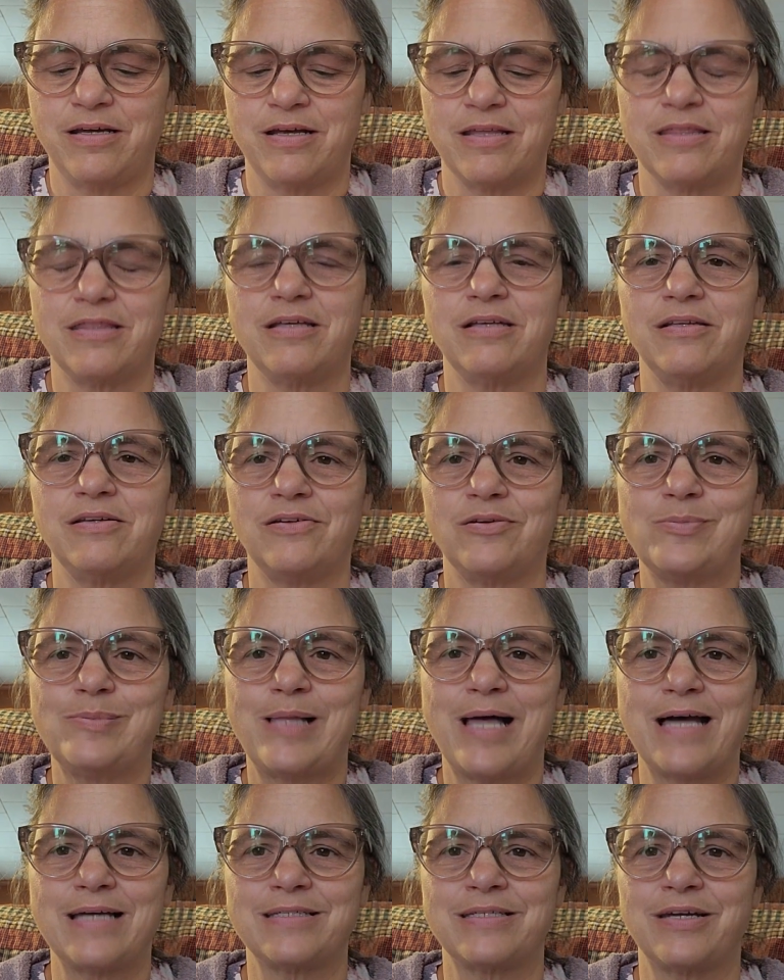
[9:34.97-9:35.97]
the little
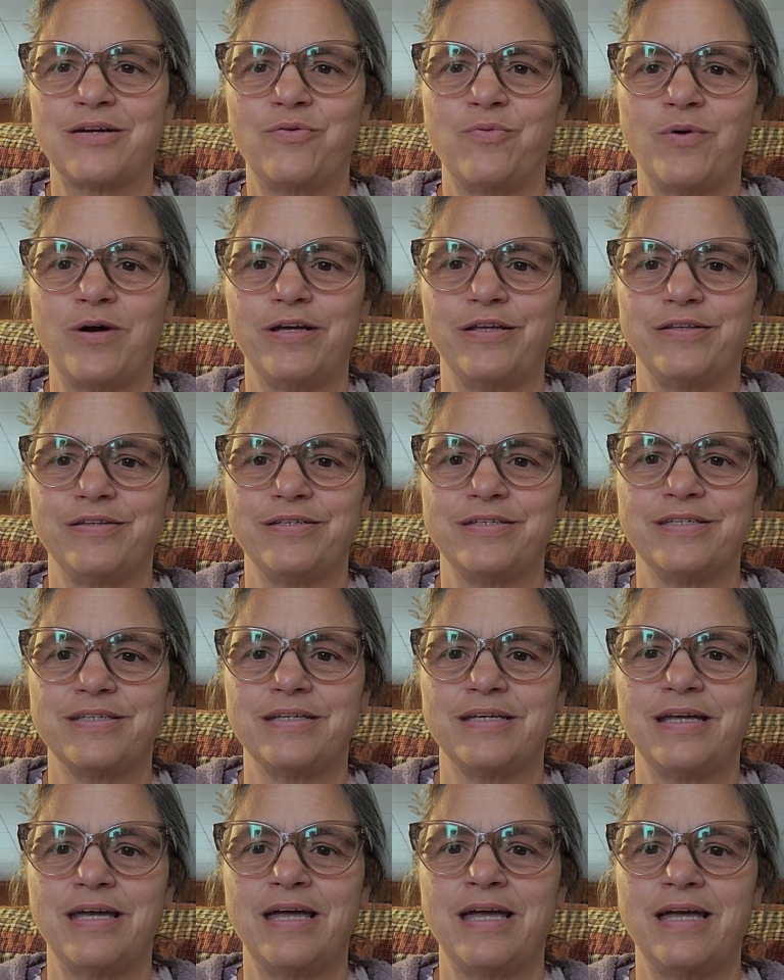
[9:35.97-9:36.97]
plastic ones.
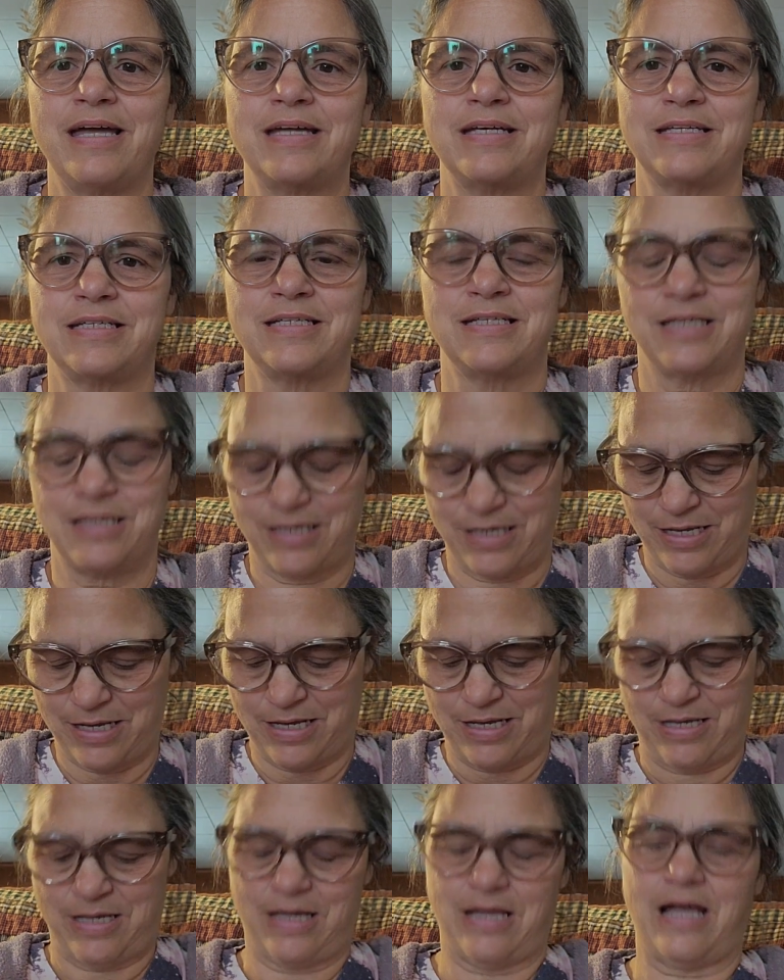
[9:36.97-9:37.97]
And
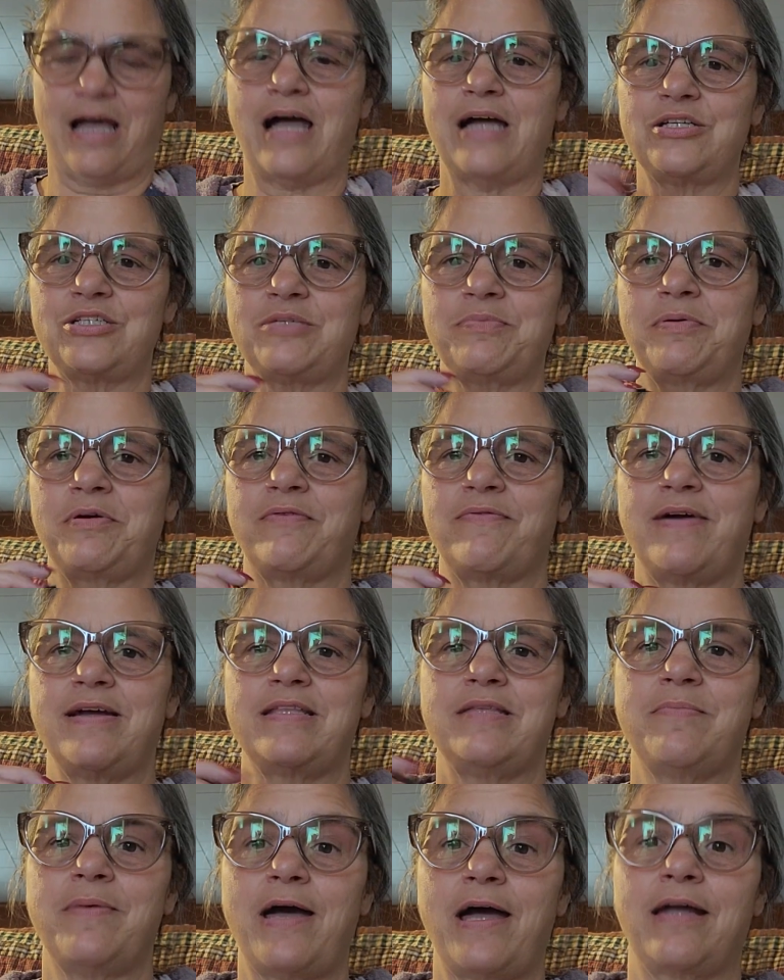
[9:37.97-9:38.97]
I just put it right in
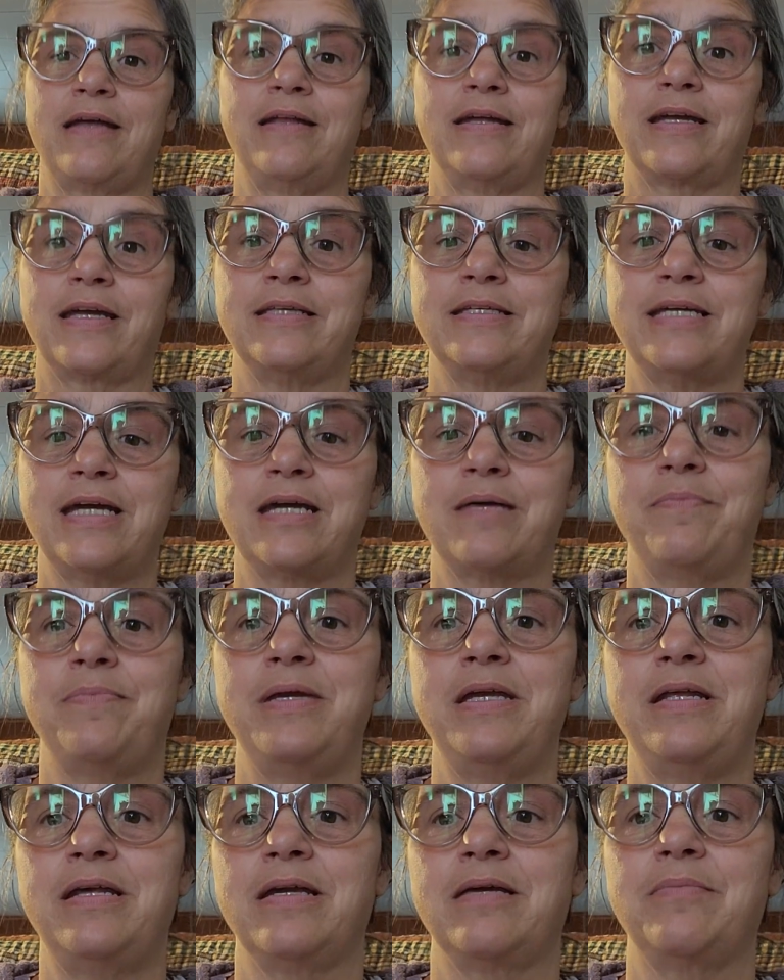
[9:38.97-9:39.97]
the bag, and it can take a
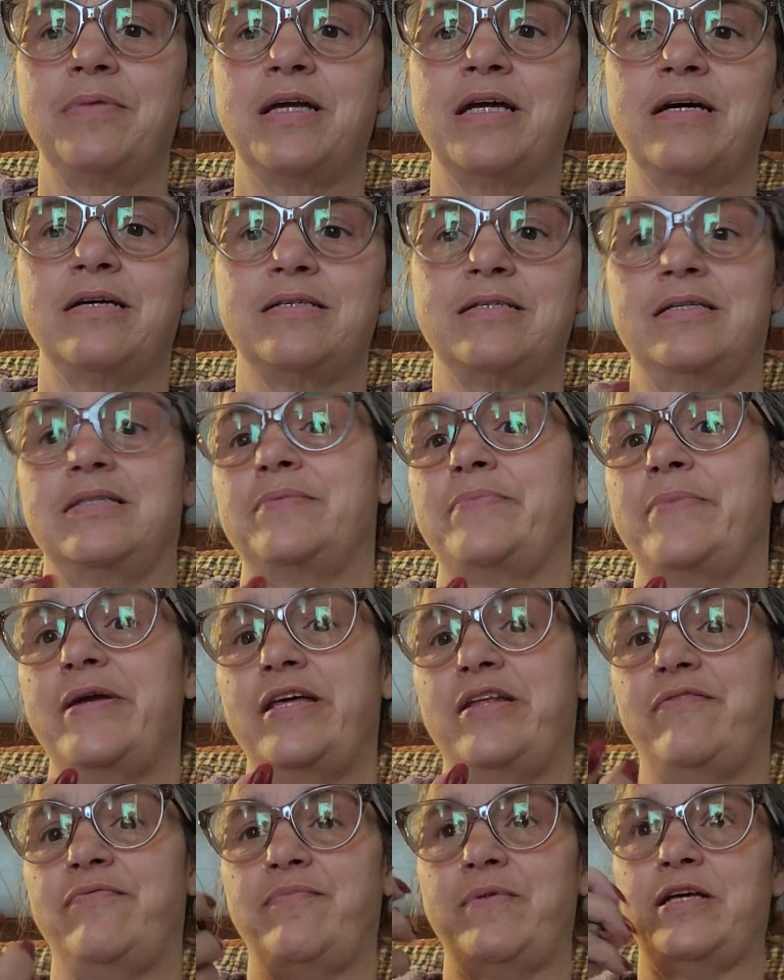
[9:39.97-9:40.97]
beating because it's made
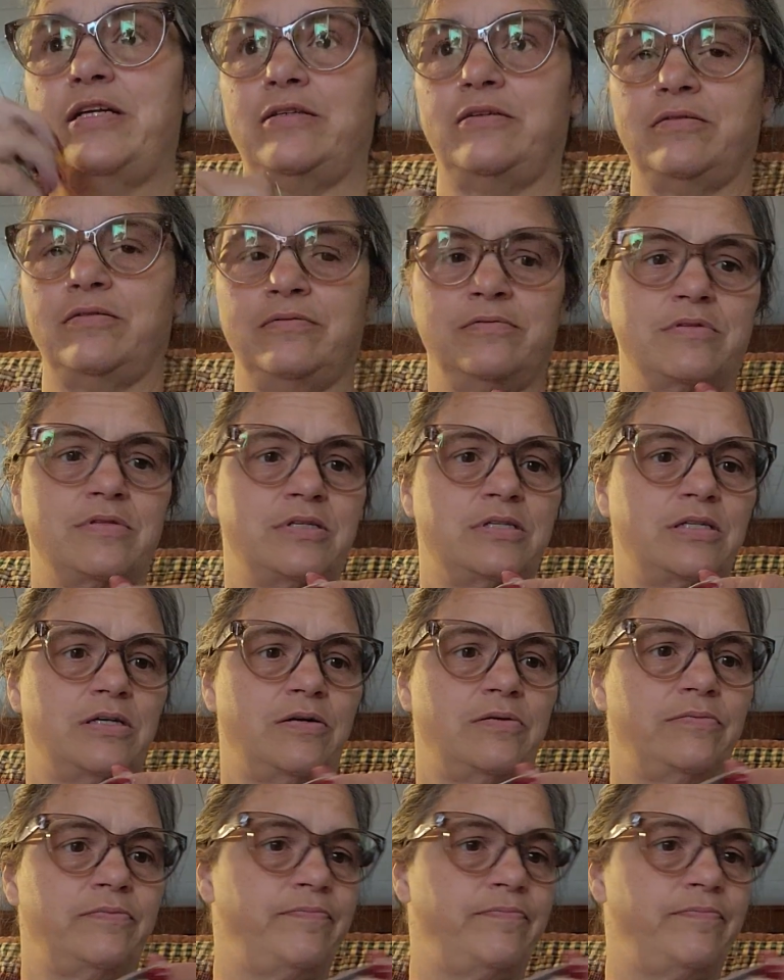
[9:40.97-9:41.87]
of metal. So,